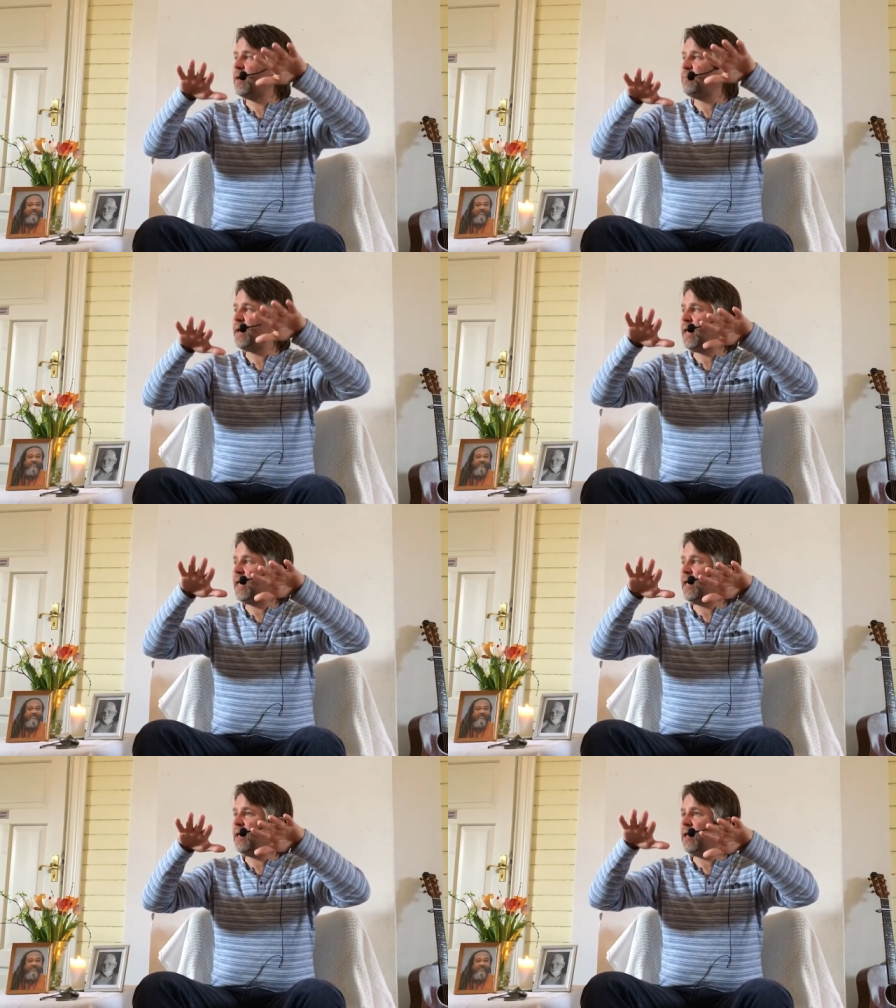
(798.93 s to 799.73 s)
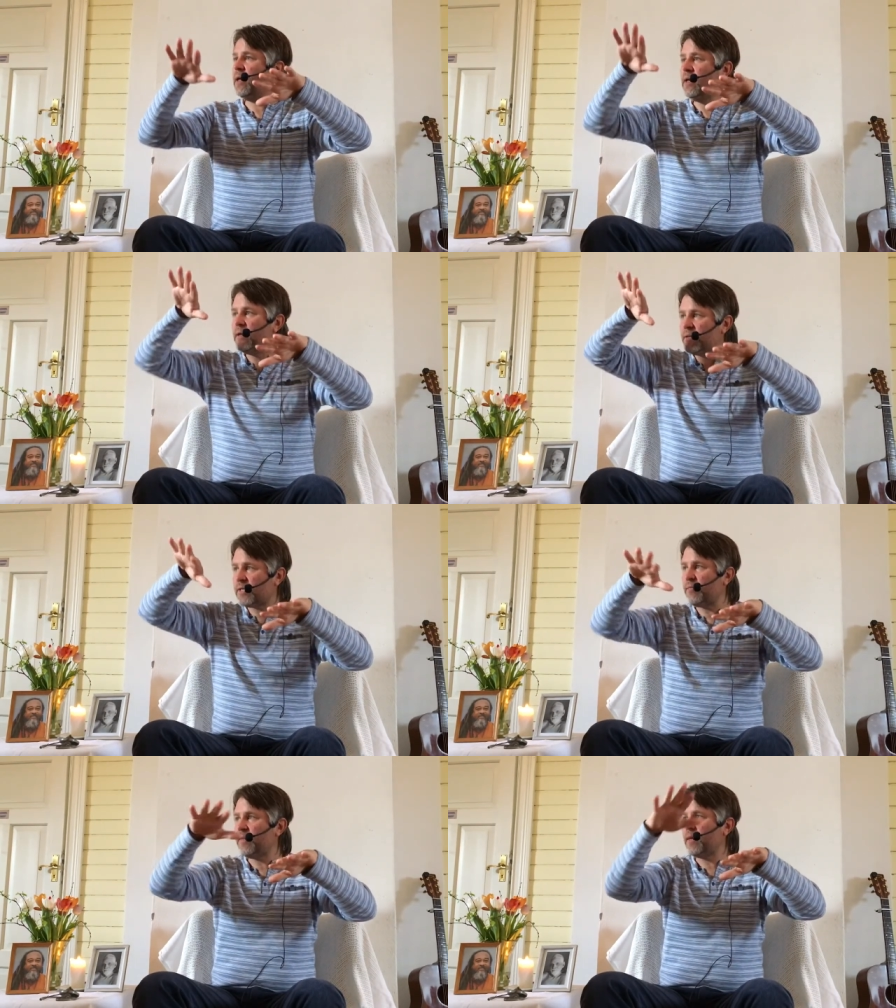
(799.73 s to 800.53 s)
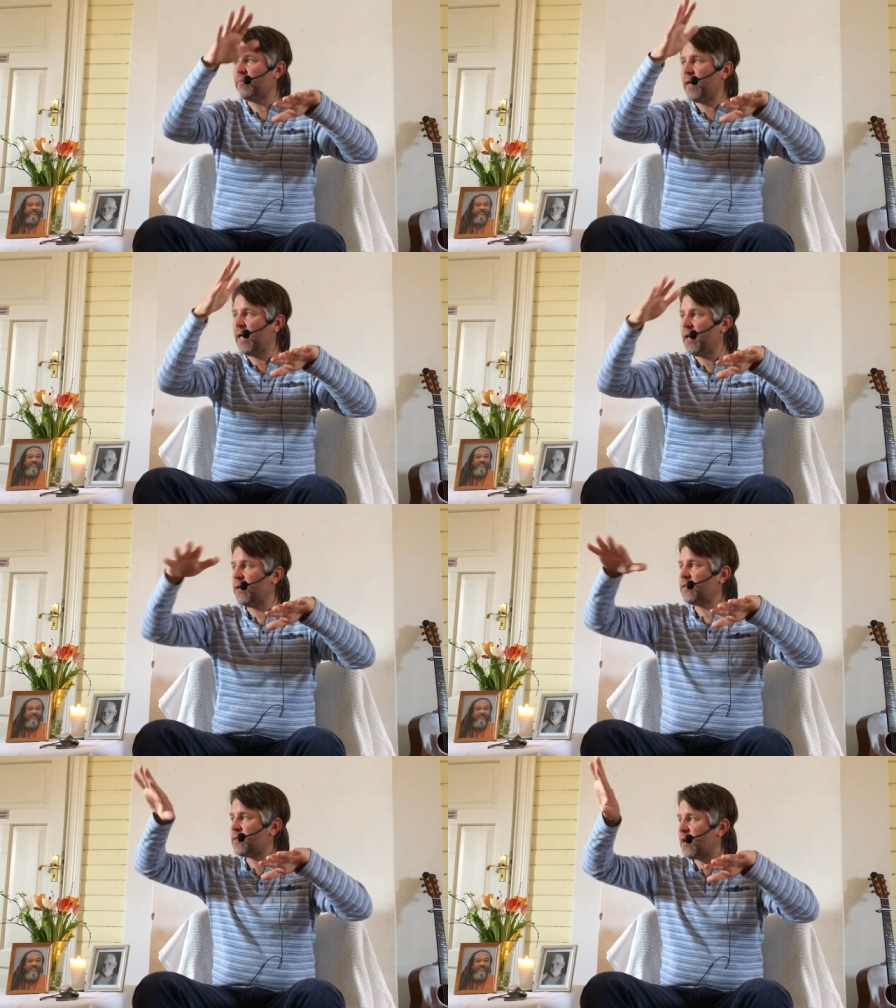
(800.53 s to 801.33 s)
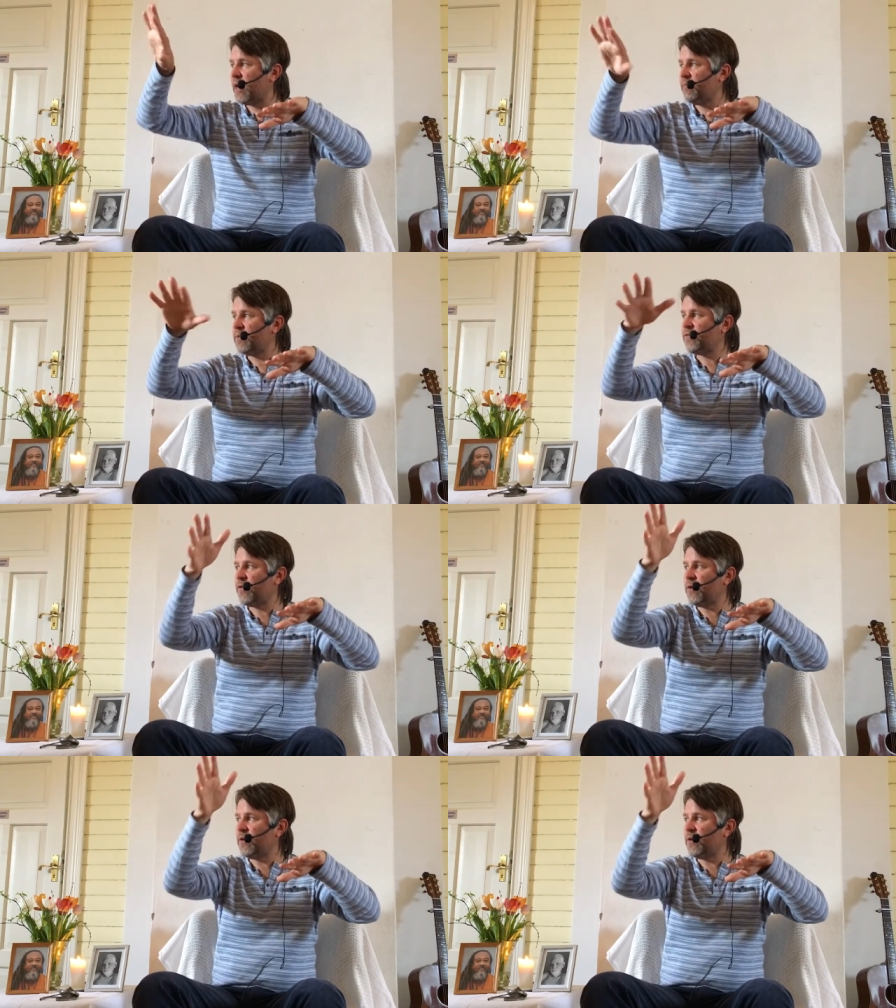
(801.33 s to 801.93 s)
a play. Something may at times